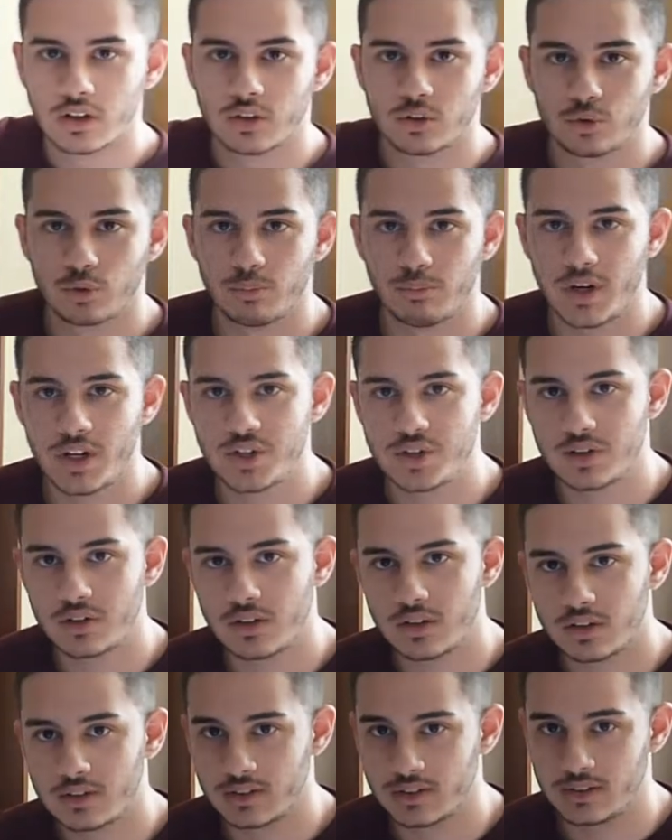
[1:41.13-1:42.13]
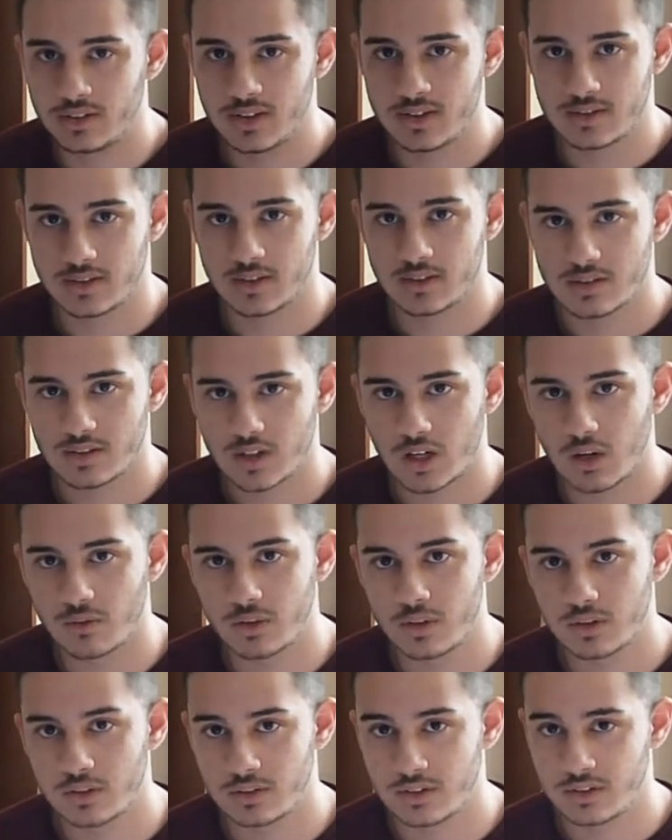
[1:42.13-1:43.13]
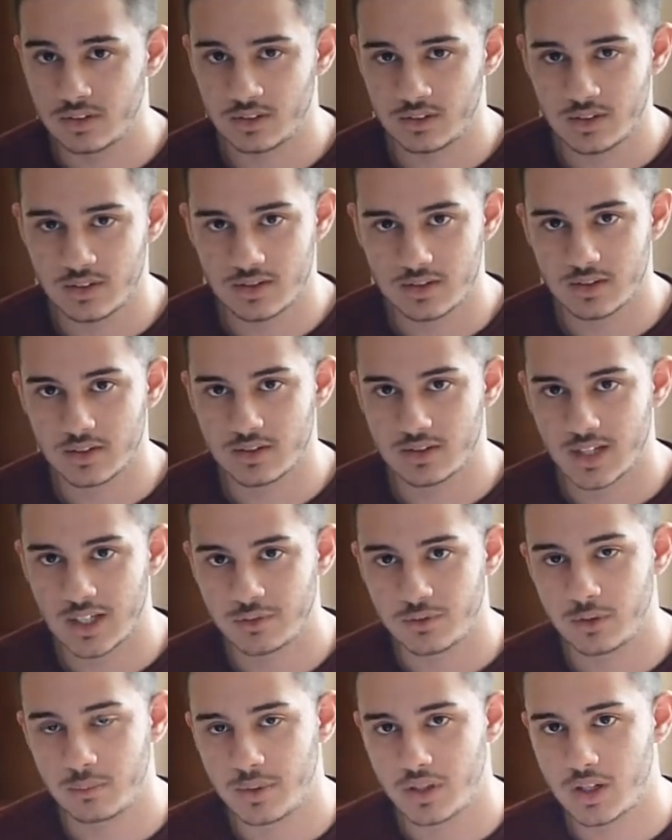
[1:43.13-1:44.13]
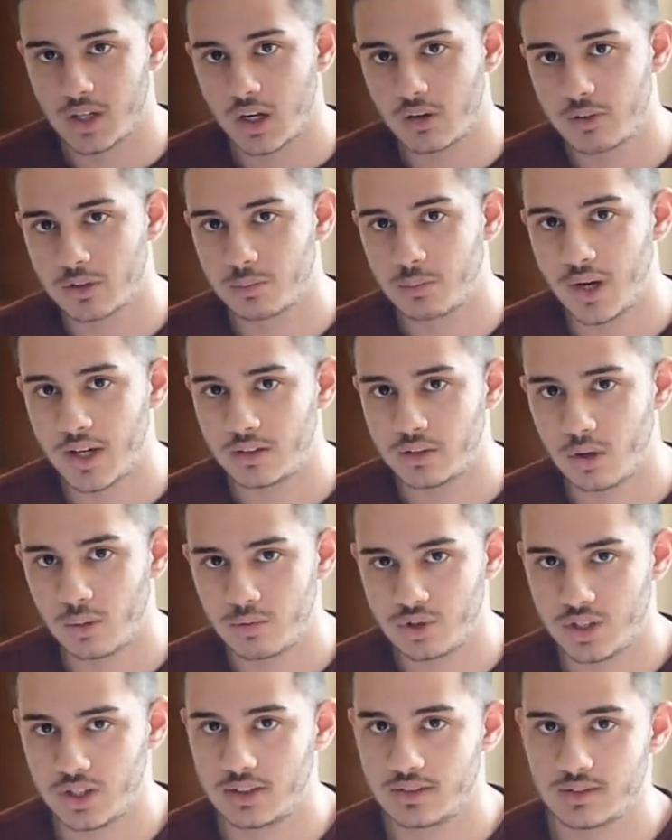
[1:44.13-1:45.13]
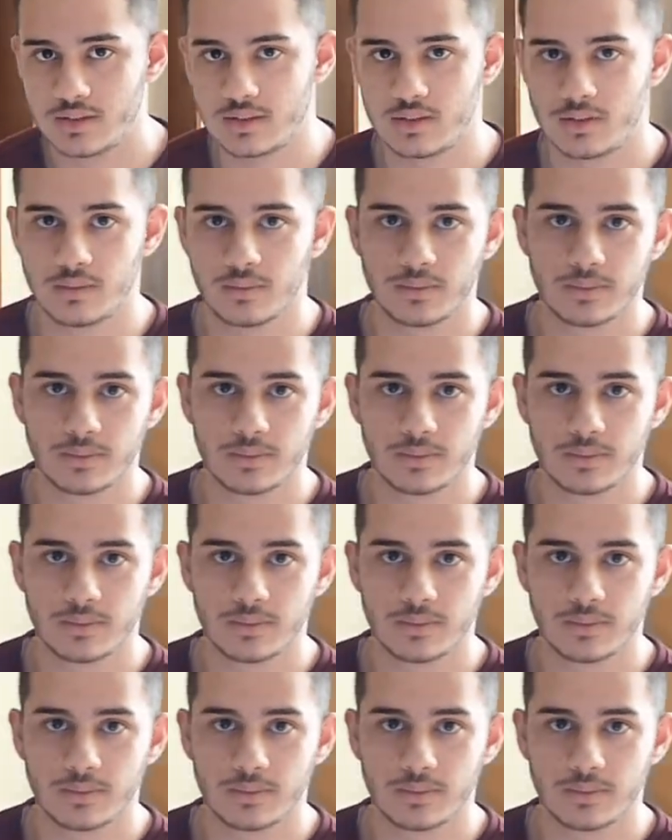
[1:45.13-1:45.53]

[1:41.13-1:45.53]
to measure the distance that will be covered by the objects.